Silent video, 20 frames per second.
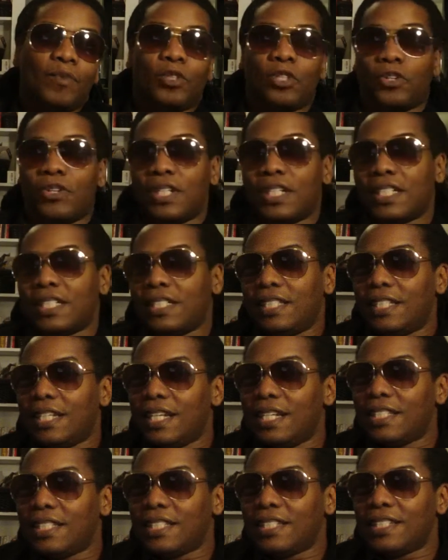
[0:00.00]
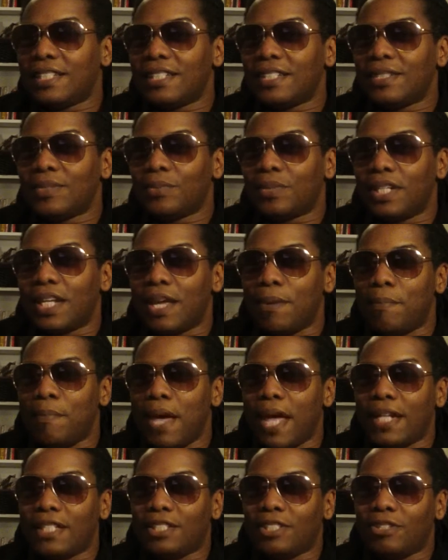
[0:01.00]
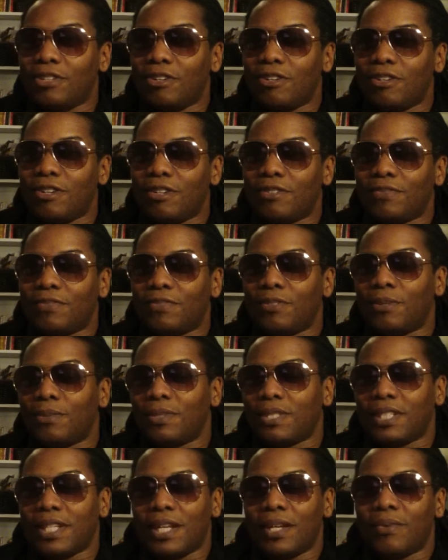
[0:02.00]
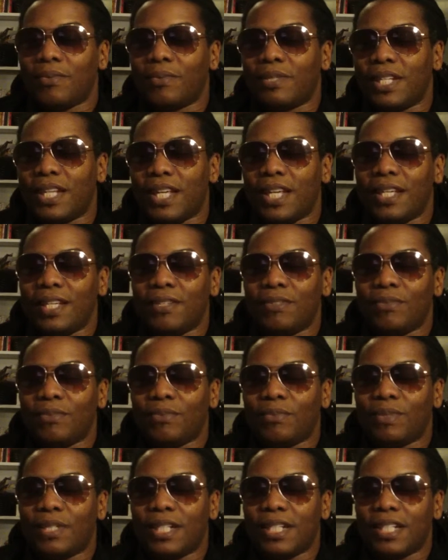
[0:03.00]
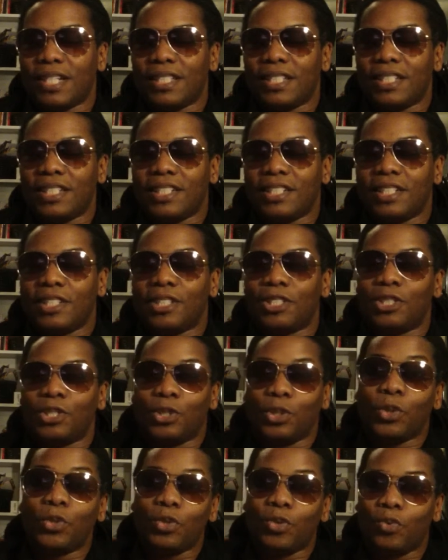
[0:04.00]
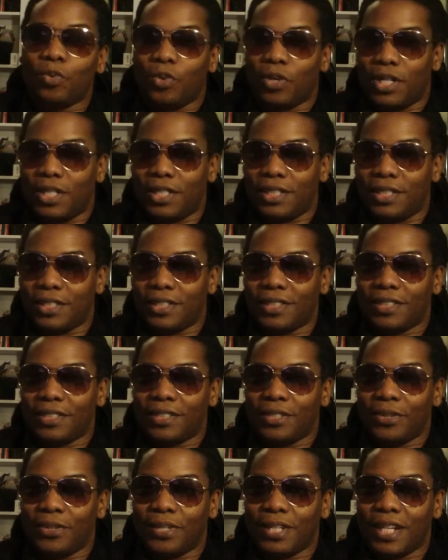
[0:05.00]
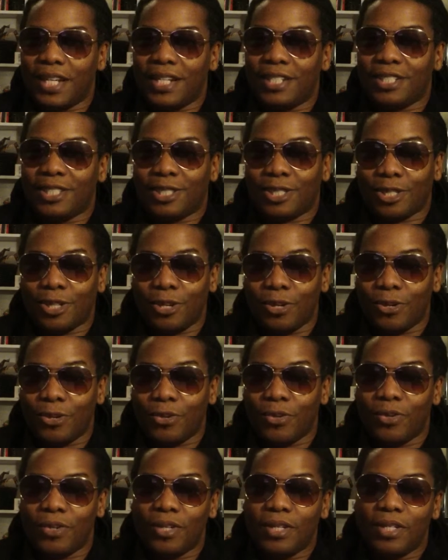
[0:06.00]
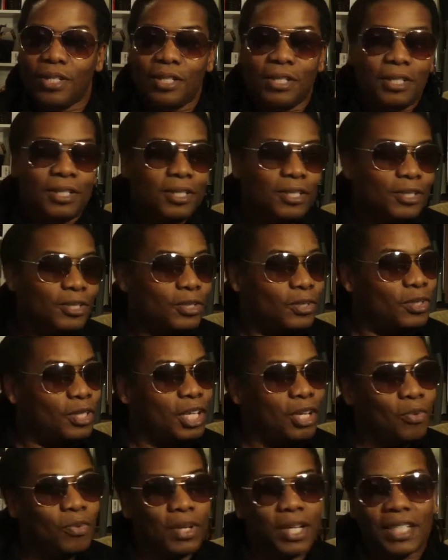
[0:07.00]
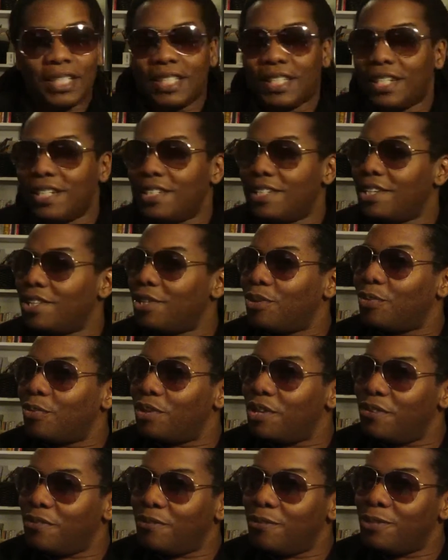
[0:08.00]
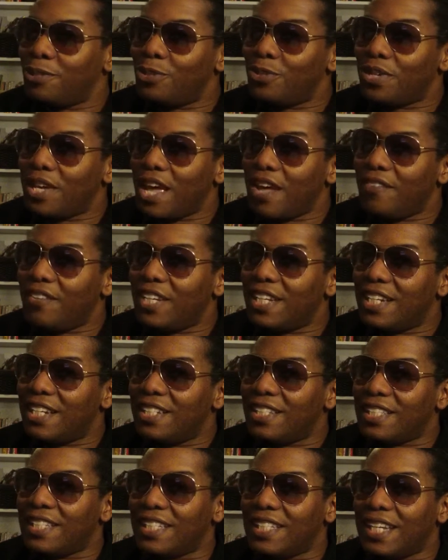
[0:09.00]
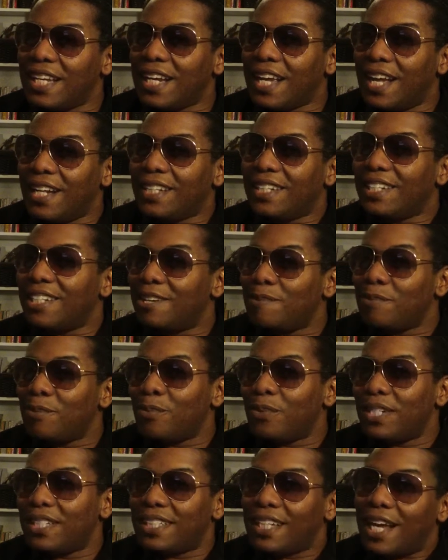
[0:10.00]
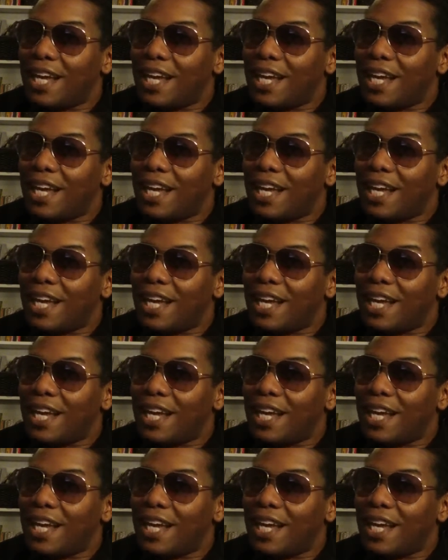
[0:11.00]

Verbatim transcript: during the season when they matched off, you know what I'm saying, when they went against each other, Duke won. Okay, so do you think we could see another win for Duke heavy hitters to take out the number one